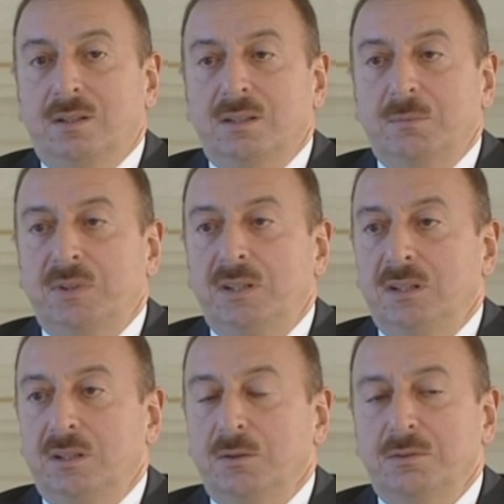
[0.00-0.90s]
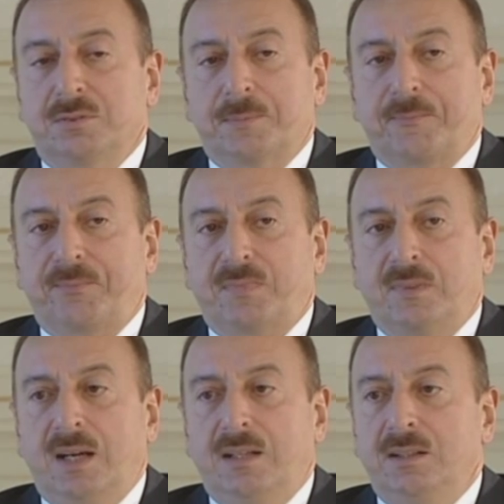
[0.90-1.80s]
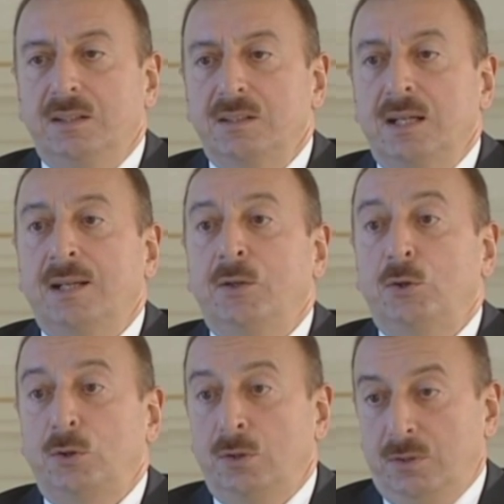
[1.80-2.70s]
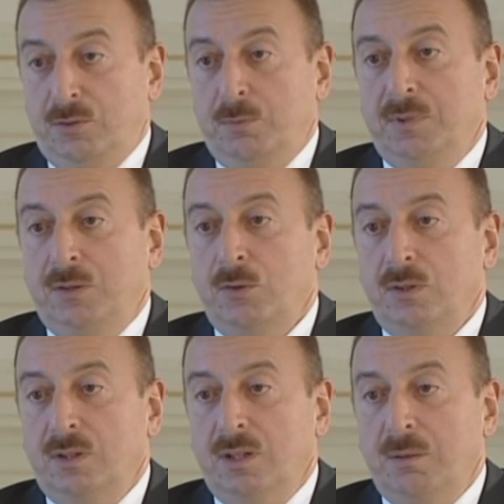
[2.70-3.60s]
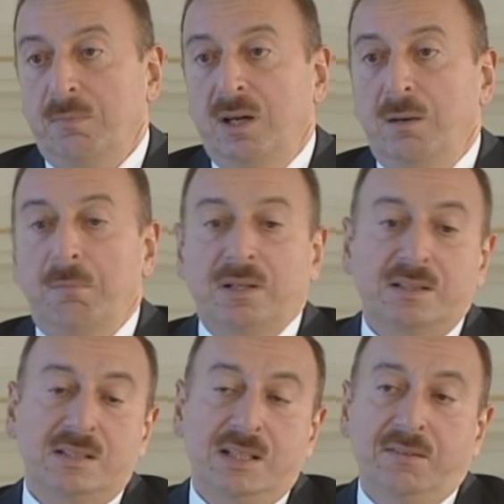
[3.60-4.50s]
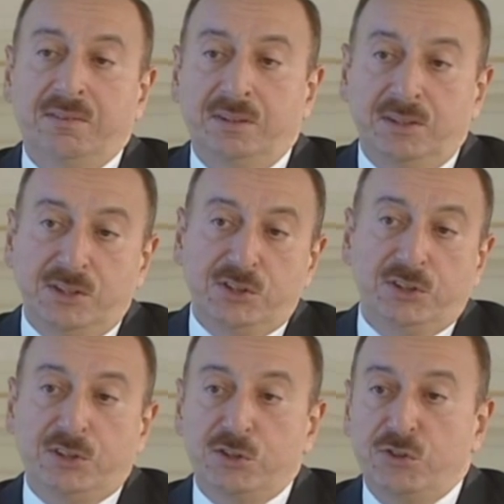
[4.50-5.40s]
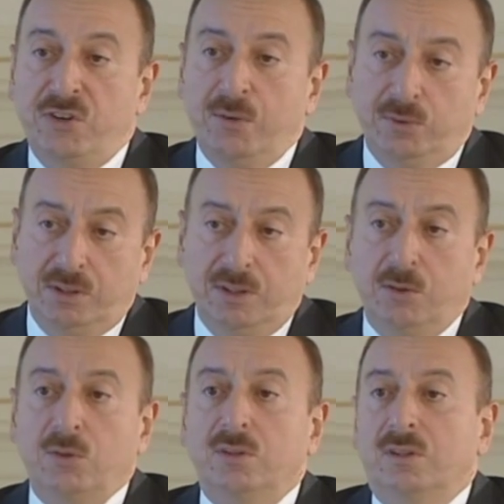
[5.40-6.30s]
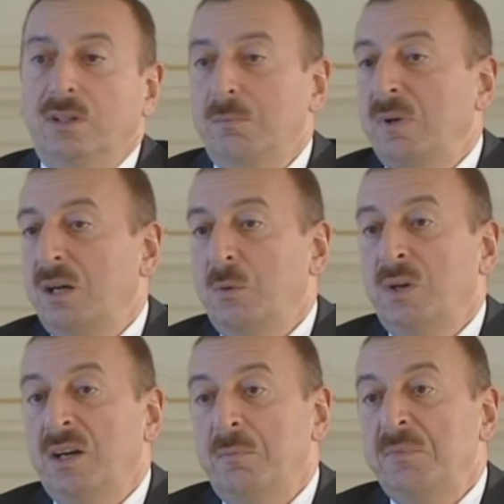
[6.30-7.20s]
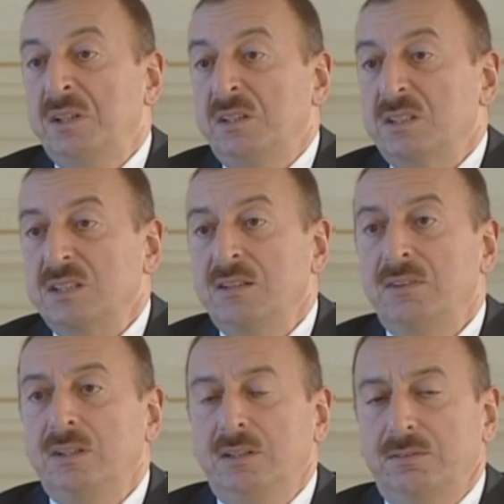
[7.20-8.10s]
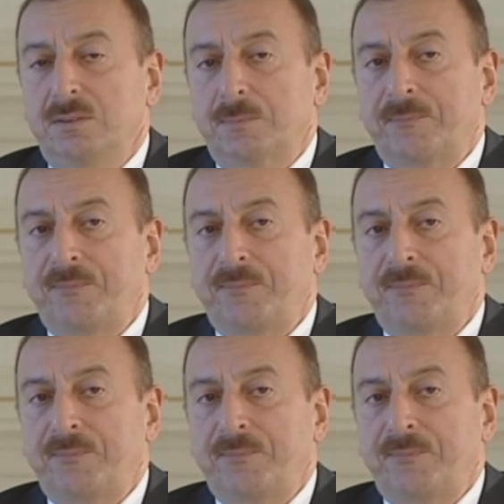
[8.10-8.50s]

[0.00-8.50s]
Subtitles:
in the beginning of 90s, and not only from Nagorno-Karabakh, but 7 districts surrounding Nagorno-Karabakh where Armenians never lived.